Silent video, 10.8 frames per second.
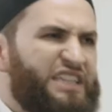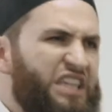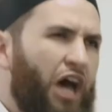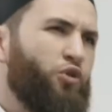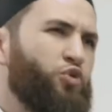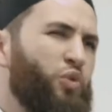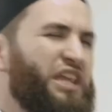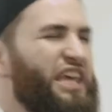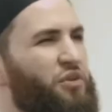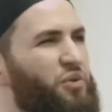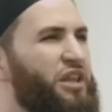Doubt will
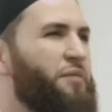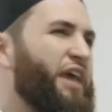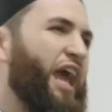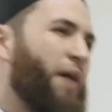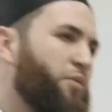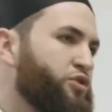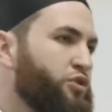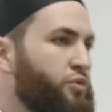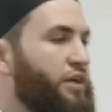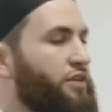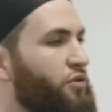he really be able to
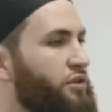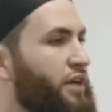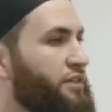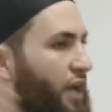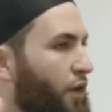do that or not.